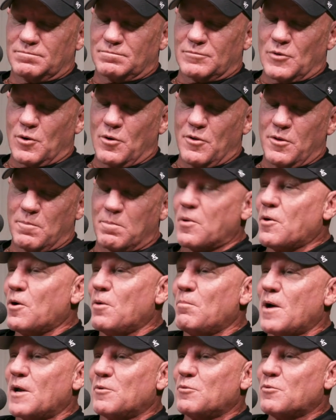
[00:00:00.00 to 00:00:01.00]
Earl the Pearl
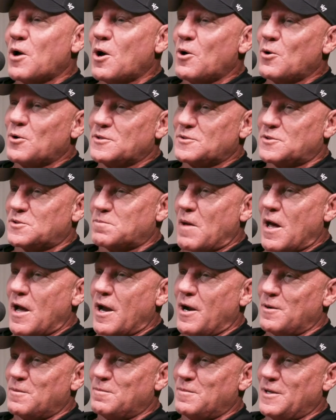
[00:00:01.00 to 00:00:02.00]
Monroe
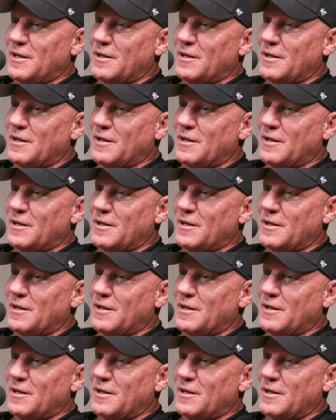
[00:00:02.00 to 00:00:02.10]
inspired me.